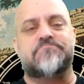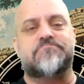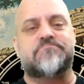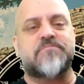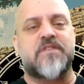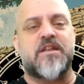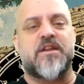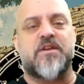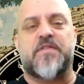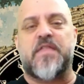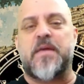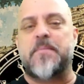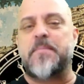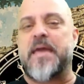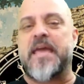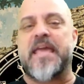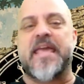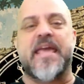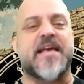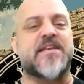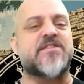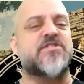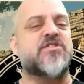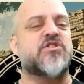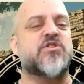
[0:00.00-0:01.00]
they may
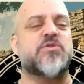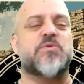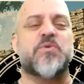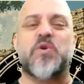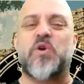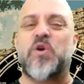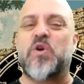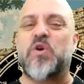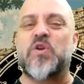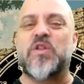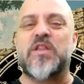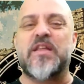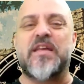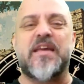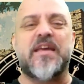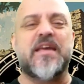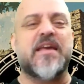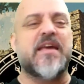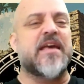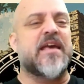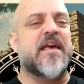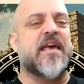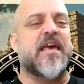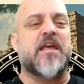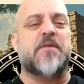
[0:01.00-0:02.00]
guess too early.
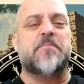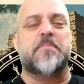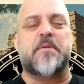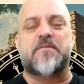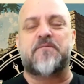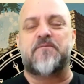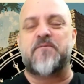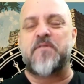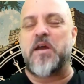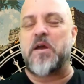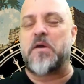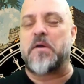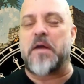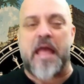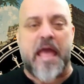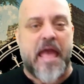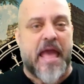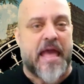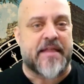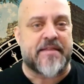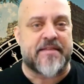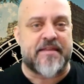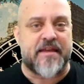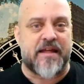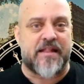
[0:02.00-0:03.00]
It'll be very
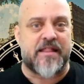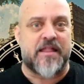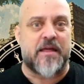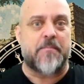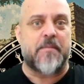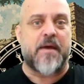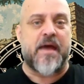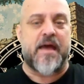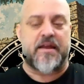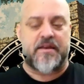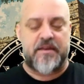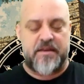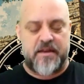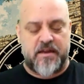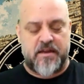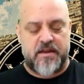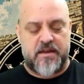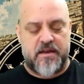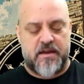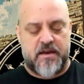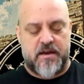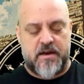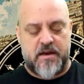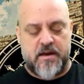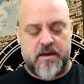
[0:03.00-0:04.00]
anticlimactic.
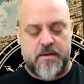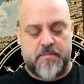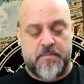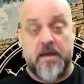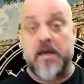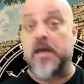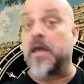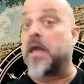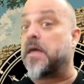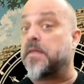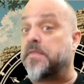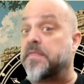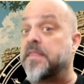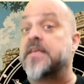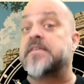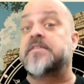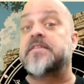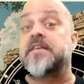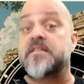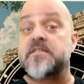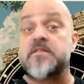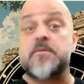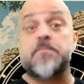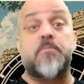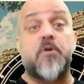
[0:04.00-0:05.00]
Unless
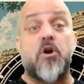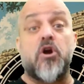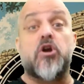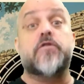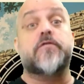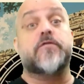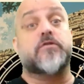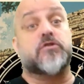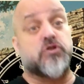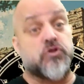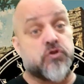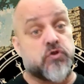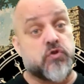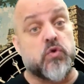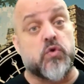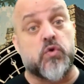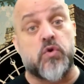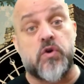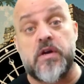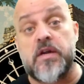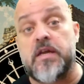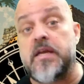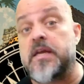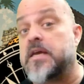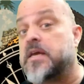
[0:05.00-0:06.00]
that's a part of your
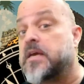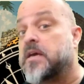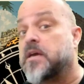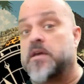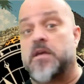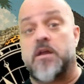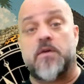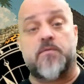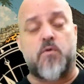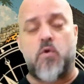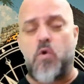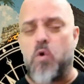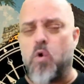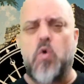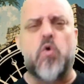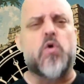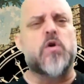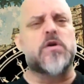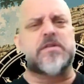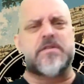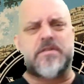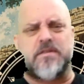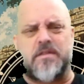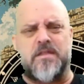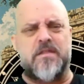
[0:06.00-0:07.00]
story, of
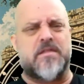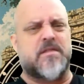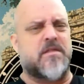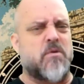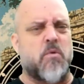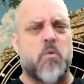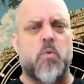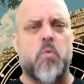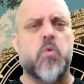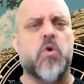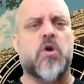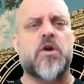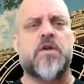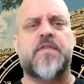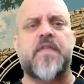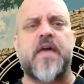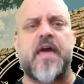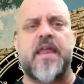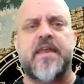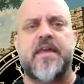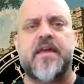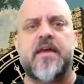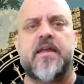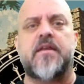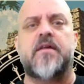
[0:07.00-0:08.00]
course, work that
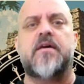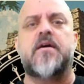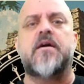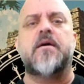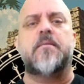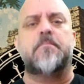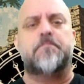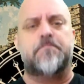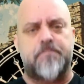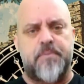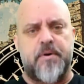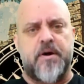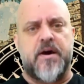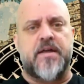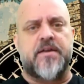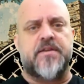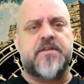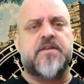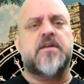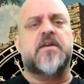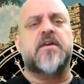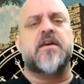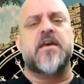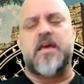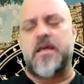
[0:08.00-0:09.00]
in. But
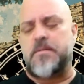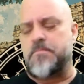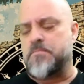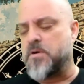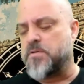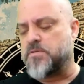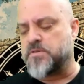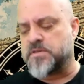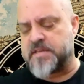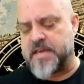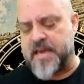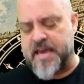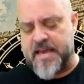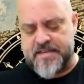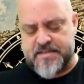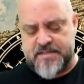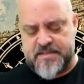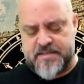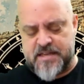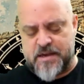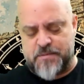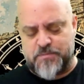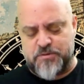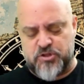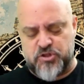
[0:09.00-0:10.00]
in most cases,
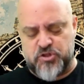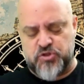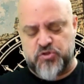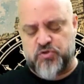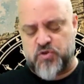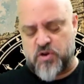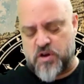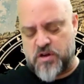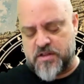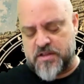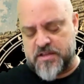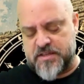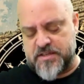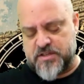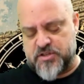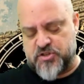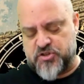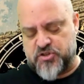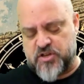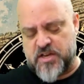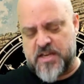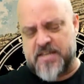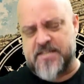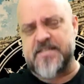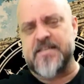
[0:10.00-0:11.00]
I would strongly
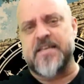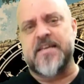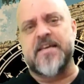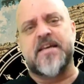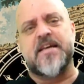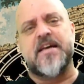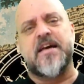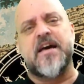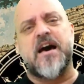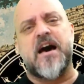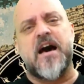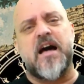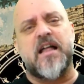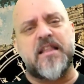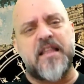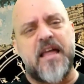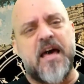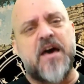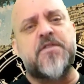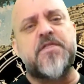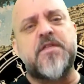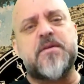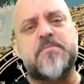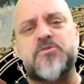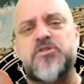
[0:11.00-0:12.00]
suggest allow
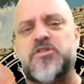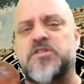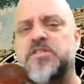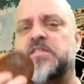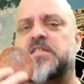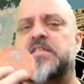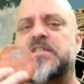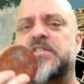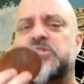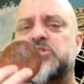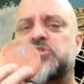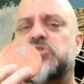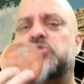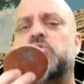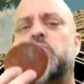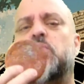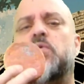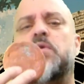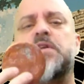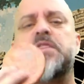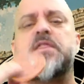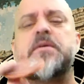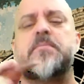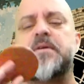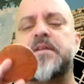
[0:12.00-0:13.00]
them just to
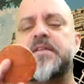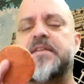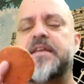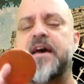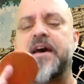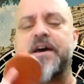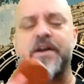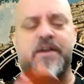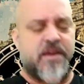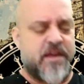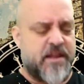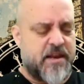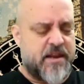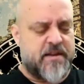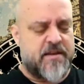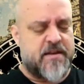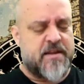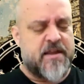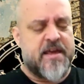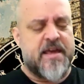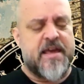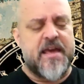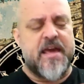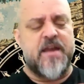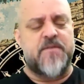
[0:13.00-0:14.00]
enjoy the medallion and
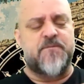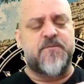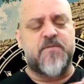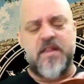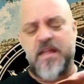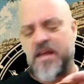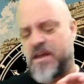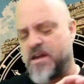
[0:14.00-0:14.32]
feel like,